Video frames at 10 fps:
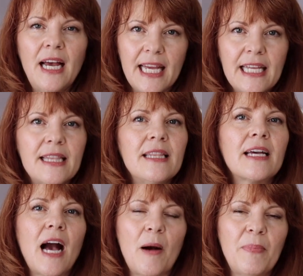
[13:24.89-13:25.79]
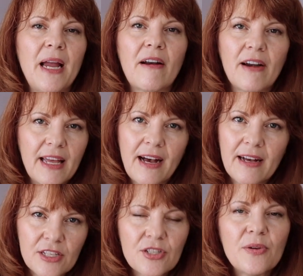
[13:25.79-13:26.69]
in the cup
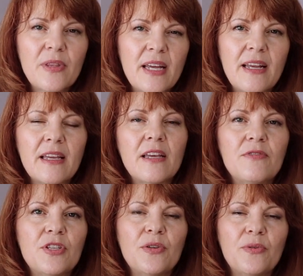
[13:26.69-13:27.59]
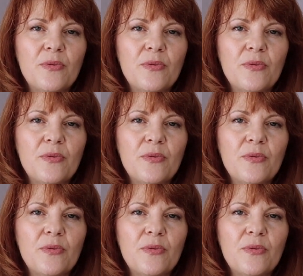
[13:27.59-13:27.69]
area so that it gives you